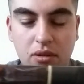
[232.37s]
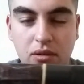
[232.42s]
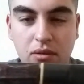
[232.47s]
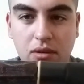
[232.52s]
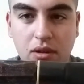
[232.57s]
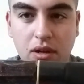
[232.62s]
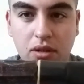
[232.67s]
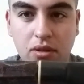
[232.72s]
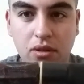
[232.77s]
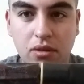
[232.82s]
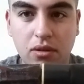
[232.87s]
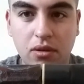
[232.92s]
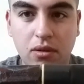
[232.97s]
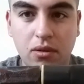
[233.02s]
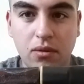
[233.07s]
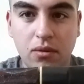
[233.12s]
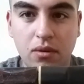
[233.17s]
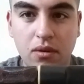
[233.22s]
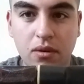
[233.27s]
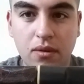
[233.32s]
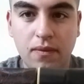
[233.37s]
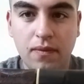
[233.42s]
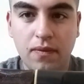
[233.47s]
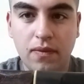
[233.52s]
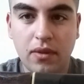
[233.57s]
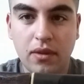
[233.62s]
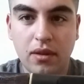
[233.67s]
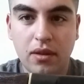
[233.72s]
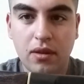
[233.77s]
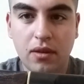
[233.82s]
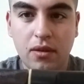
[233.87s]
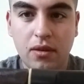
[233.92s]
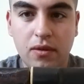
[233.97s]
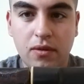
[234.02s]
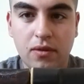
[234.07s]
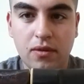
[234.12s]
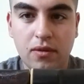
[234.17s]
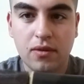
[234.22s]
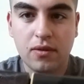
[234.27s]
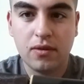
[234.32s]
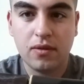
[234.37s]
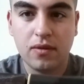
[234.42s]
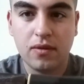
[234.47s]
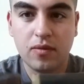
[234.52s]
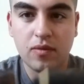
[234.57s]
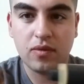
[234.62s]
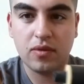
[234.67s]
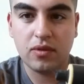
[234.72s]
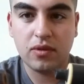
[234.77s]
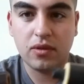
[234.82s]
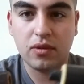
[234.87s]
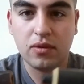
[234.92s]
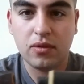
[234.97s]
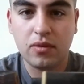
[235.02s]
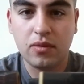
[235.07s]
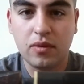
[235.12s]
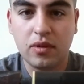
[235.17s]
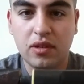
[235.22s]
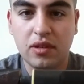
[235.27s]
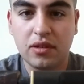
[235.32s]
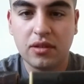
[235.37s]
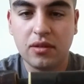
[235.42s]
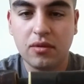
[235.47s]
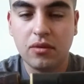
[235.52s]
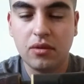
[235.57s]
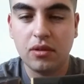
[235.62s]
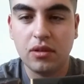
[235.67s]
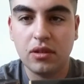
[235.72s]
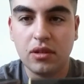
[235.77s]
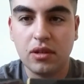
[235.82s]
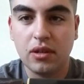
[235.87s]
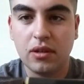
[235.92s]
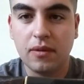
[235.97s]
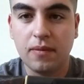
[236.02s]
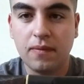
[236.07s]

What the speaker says: too long ago, so it doesn't really